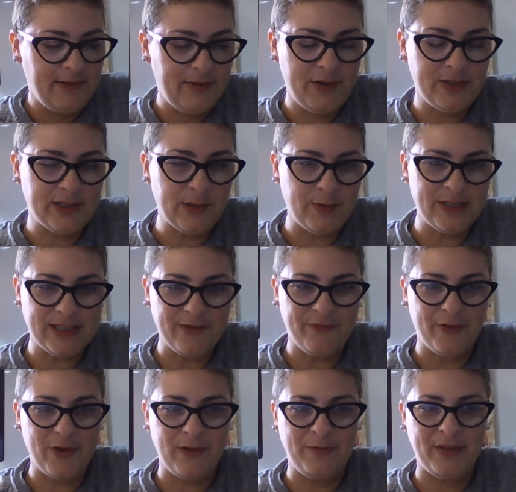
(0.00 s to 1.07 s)
There's a reason
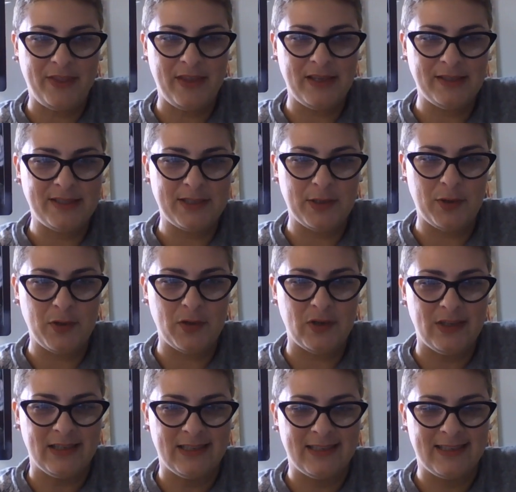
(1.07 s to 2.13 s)
for everything, so
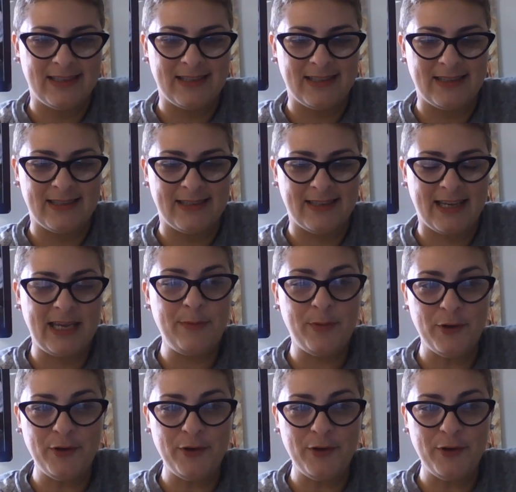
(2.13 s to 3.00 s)
keep